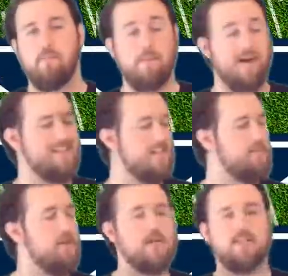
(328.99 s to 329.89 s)
But by the
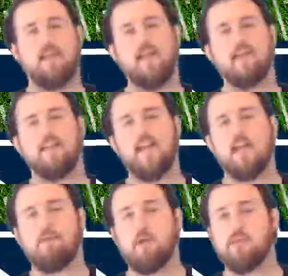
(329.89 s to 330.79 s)
time you got to the end of the
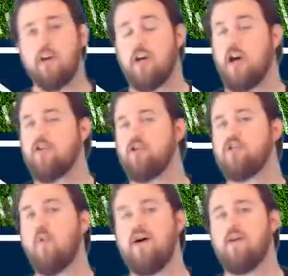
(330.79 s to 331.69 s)
game, he was on
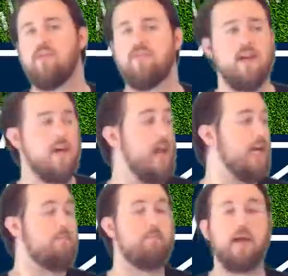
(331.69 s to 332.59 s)
112.
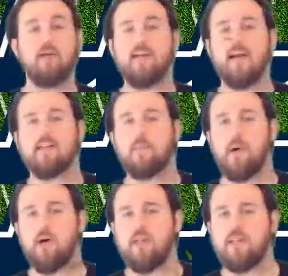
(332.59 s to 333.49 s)
And he barely got the
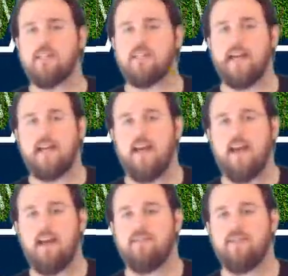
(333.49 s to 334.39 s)
ball in the second
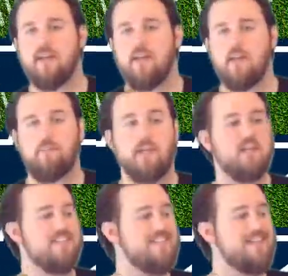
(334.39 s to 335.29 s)
half.
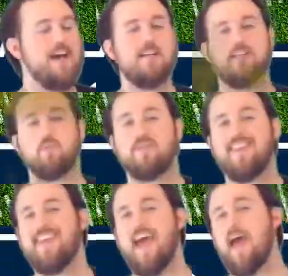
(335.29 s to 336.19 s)
Because Dallas was
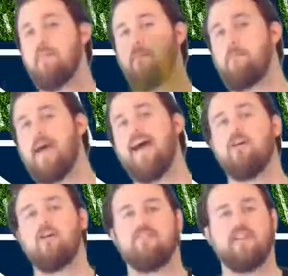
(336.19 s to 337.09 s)
that bad
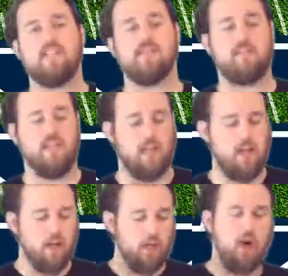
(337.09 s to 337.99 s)
offensively.
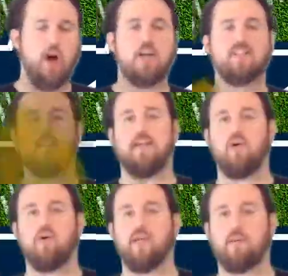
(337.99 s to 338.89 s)
Costly
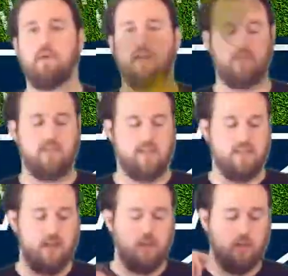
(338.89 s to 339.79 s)
holding penalties.
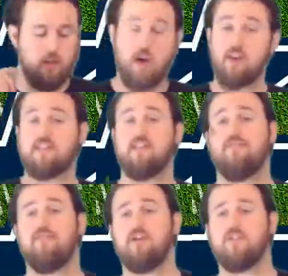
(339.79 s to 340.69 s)
Costly
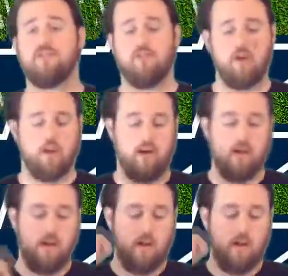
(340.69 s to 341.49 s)
false start.